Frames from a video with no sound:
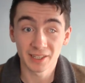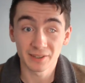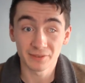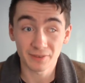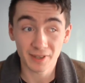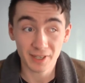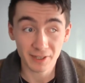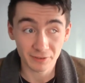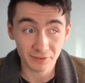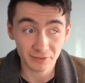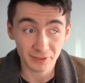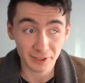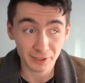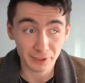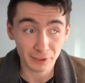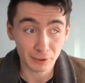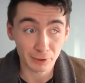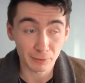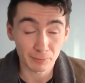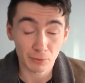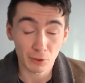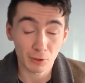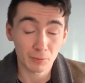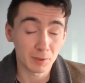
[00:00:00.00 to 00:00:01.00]
If
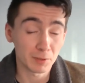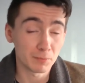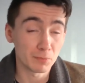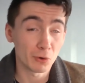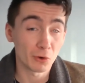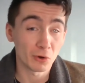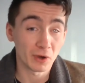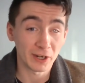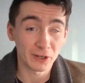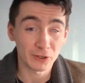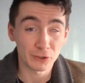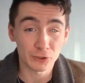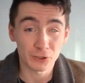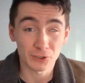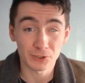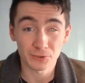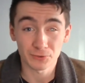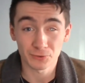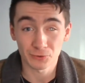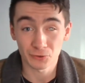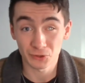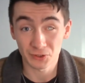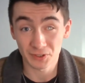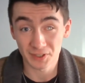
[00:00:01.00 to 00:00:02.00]
anything, I'm probably more
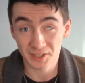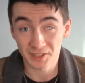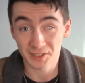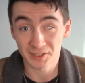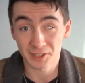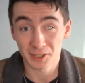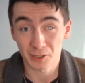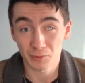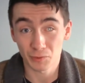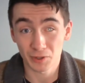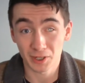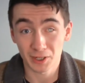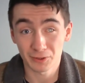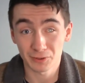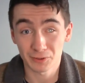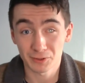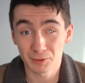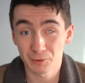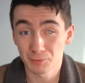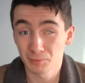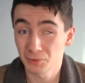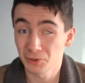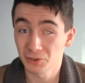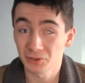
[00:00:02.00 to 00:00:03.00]
anxious for it this time around,
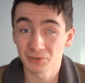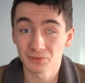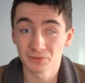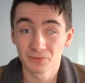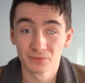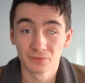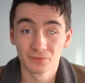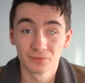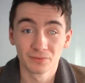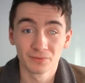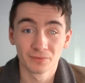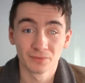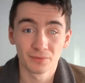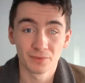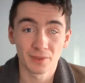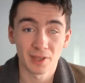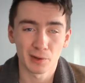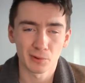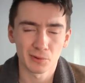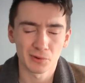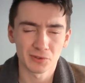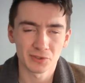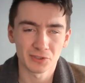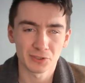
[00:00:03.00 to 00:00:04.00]
but
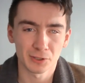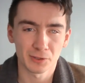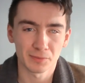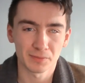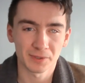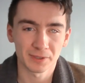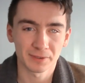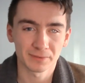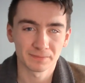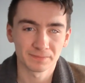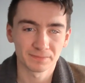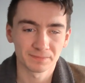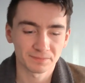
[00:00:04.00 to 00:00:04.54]
that won't stop me.